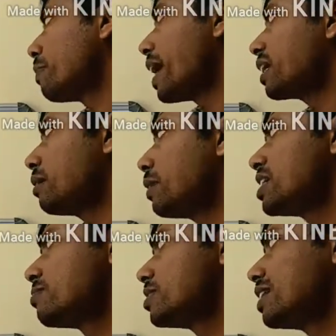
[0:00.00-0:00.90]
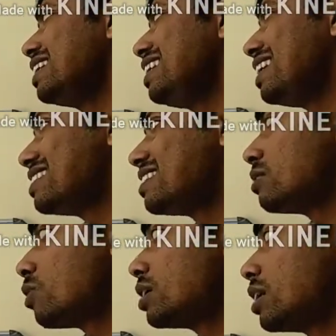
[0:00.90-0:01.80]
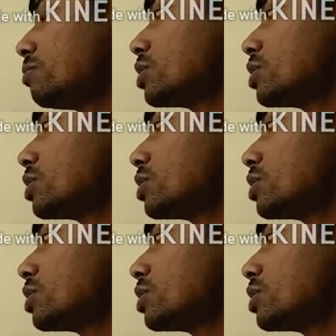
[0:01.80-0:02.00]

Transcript: the Mach number is basically less than 1 here,